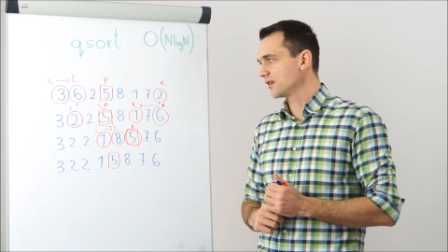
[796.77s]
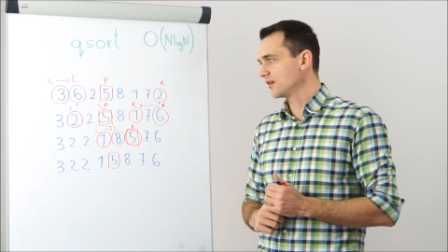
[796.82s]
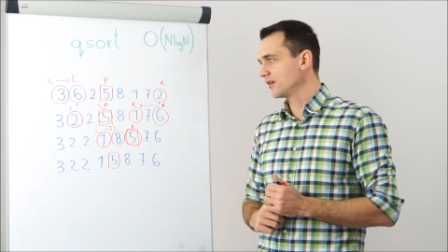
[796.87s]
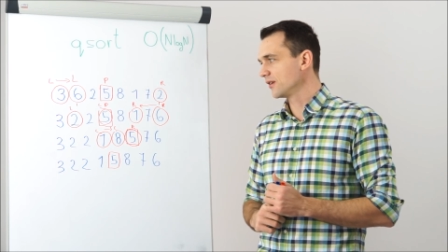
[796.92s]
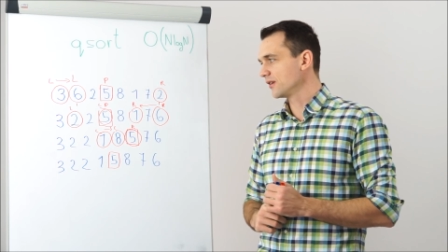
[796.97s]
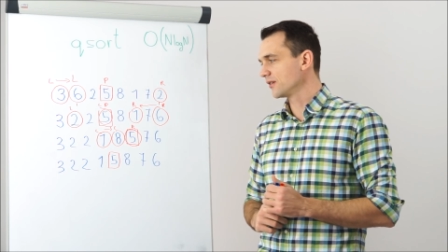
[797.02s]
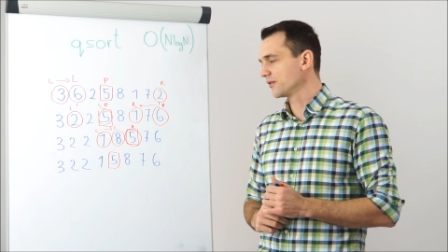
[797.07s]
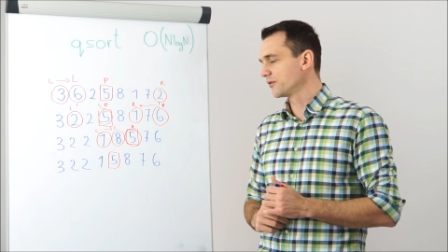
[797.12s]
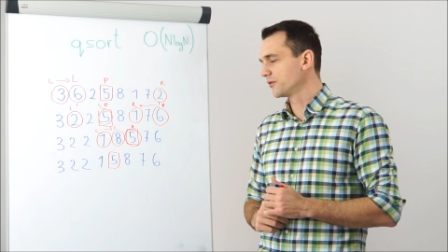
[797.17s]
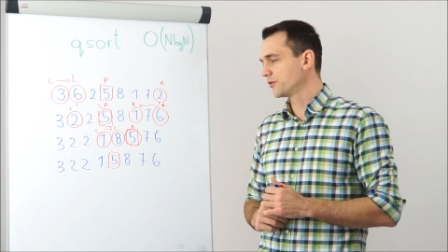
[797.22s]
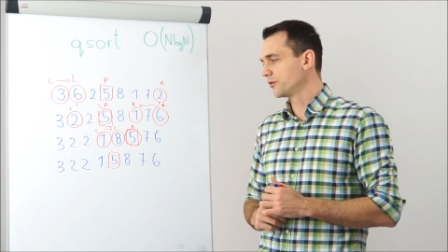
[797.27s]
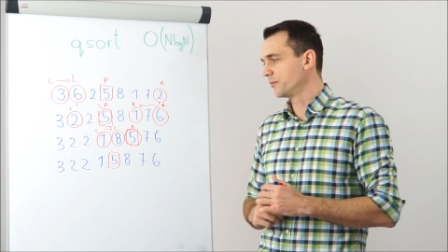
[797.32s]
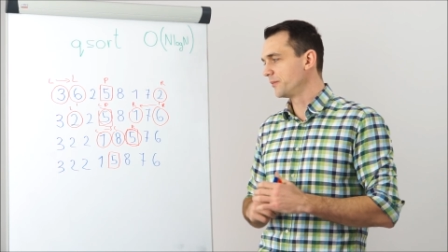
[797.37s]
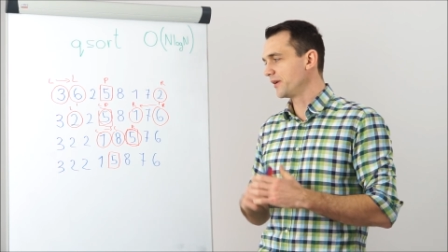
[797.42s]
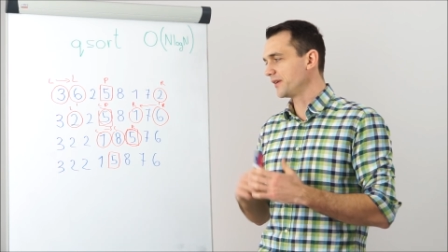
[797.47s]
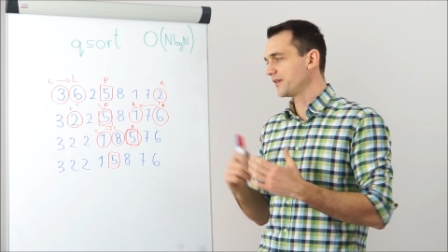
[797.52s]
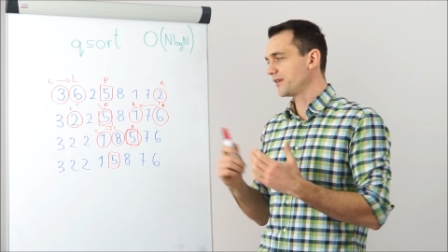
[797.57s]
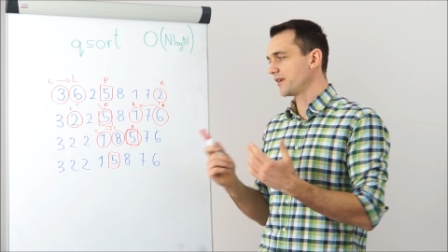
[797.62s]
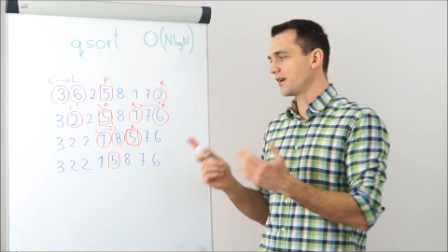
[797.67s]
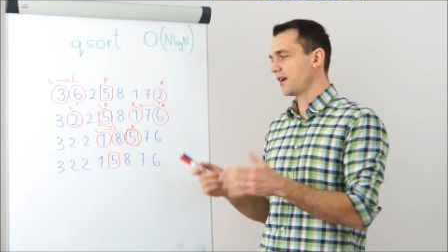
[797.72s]
to
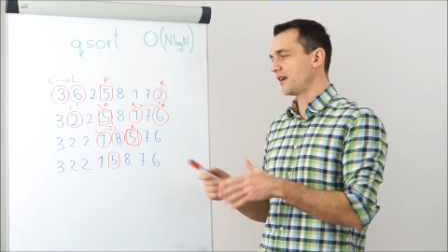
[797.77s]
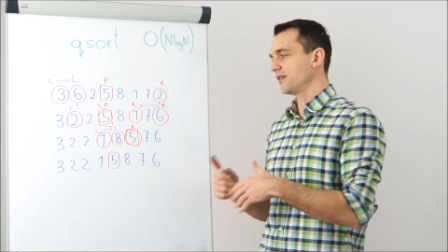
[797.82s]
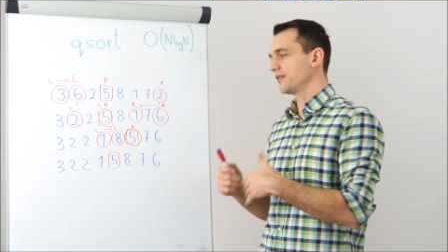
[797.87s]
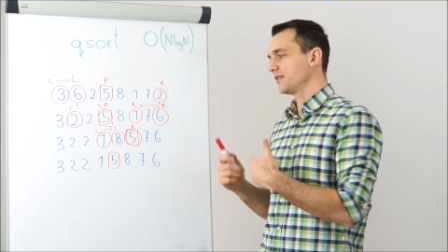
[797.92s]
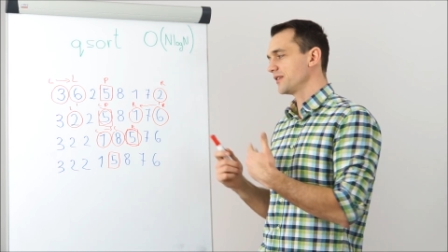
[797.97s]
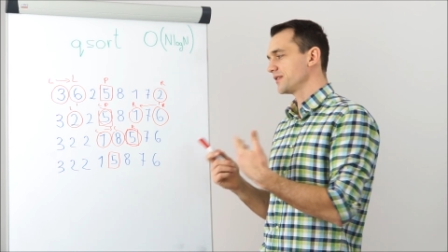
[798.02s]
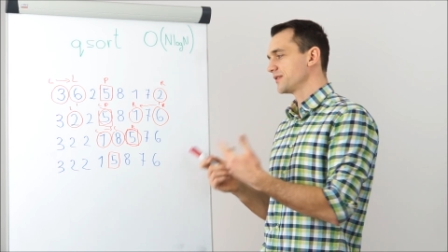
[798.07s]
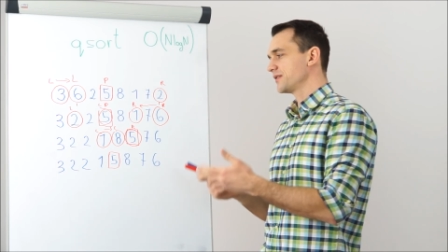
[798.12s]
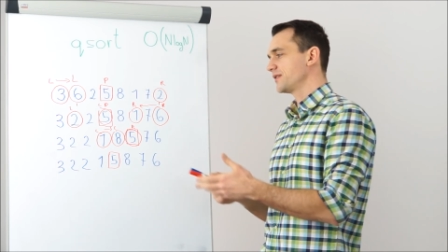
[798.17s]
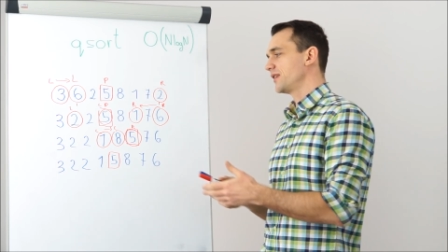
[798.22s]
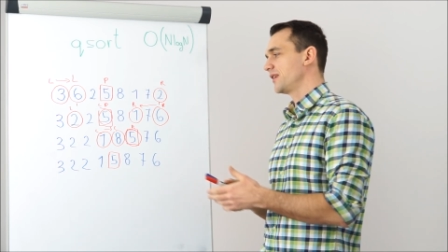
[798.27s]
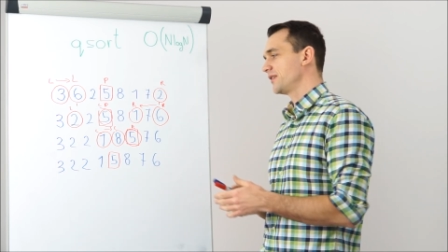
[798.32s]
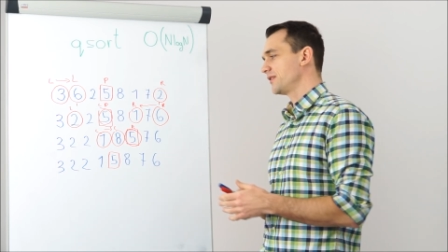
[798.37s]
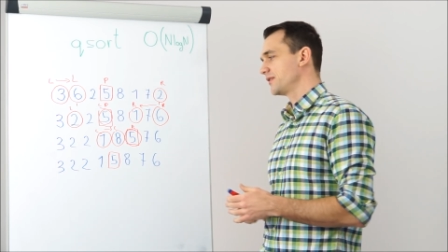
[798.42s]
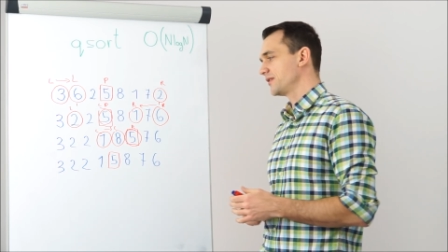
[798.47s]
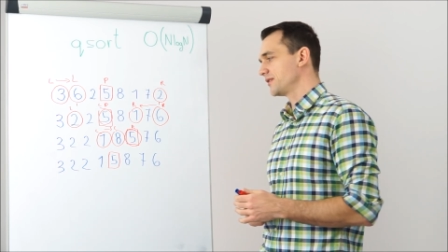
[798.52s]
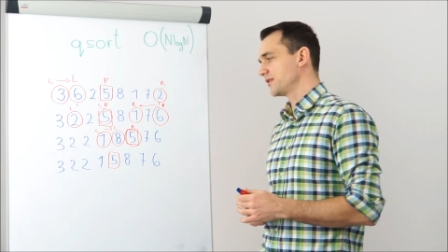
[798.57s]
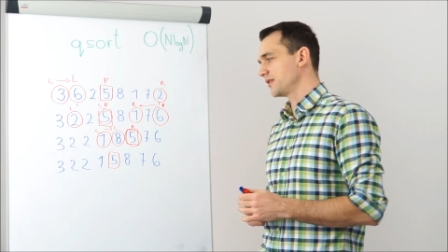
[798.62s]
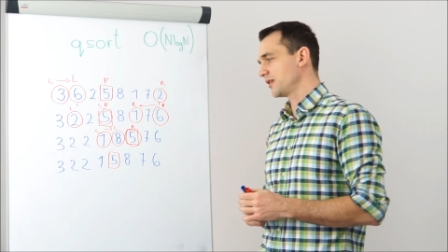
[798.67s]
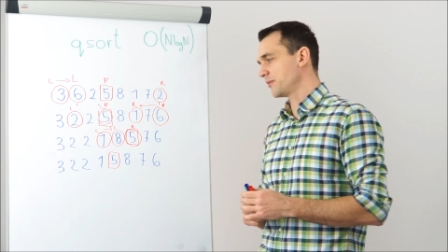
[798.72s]
better understand
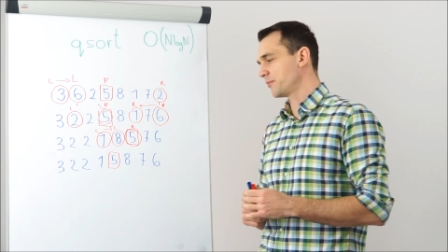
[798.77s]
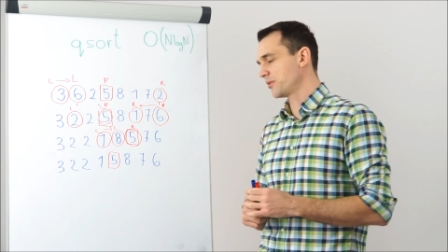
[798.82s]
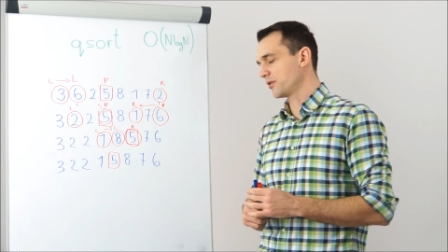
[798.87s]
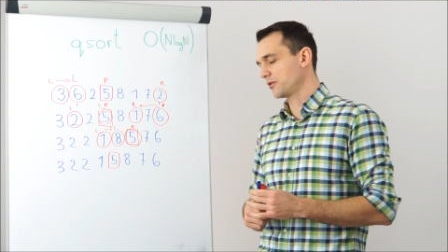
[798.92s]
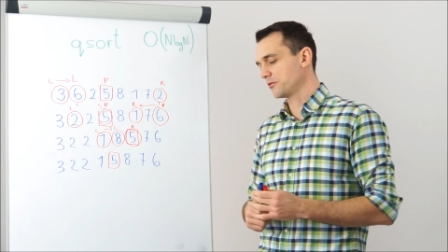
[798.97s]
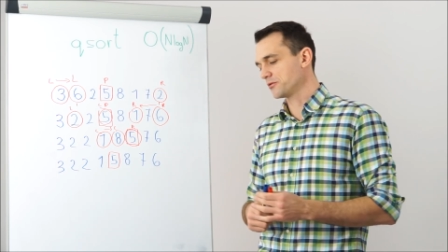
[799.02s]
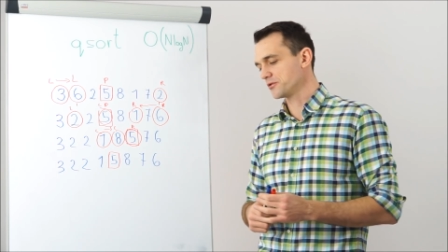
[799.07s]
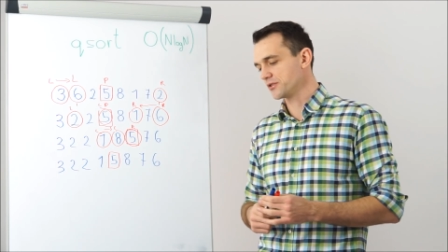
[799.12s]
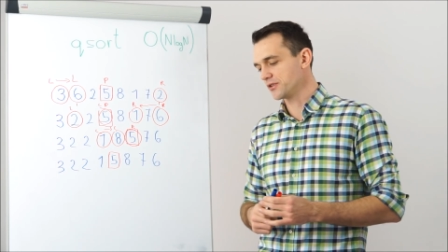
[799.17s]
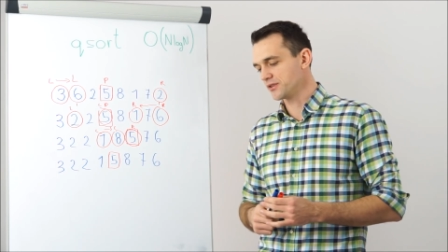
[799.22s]
this approach,